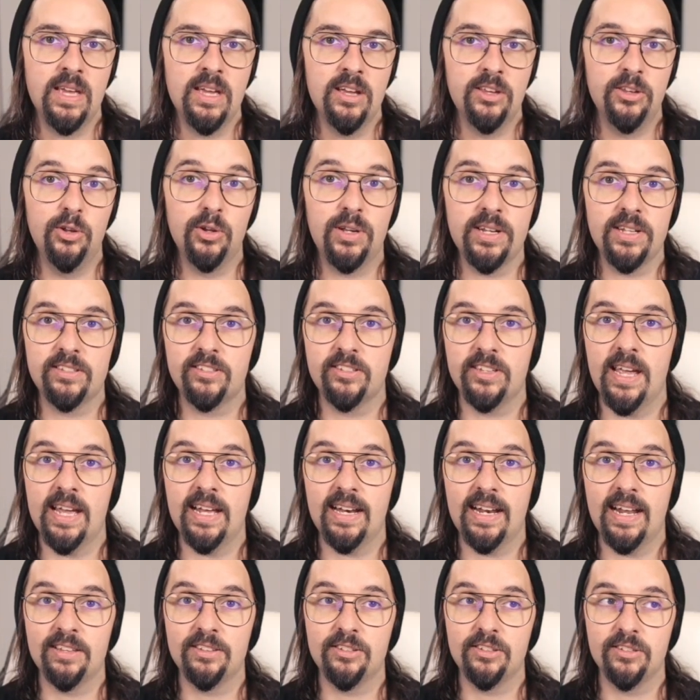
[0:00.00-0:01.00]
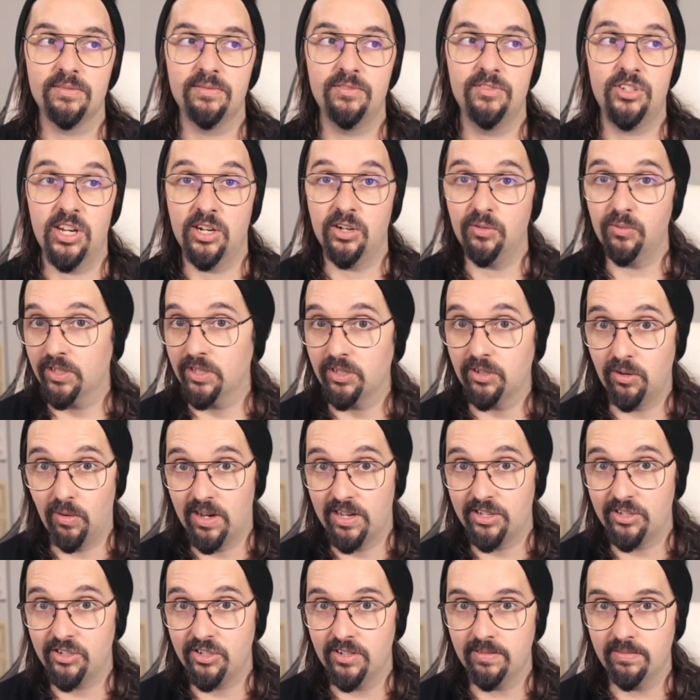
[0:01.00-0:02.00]
You can say it as a genuine
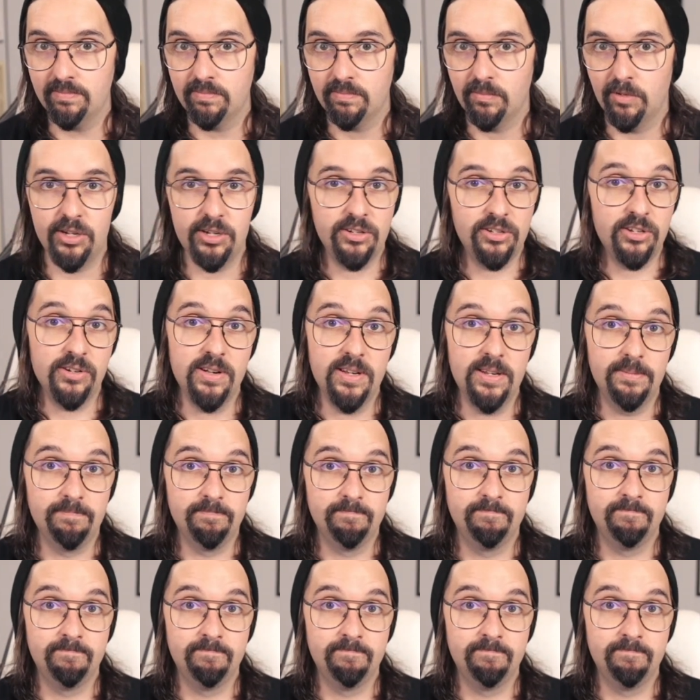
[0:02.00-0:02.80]
question, "What are you doing?"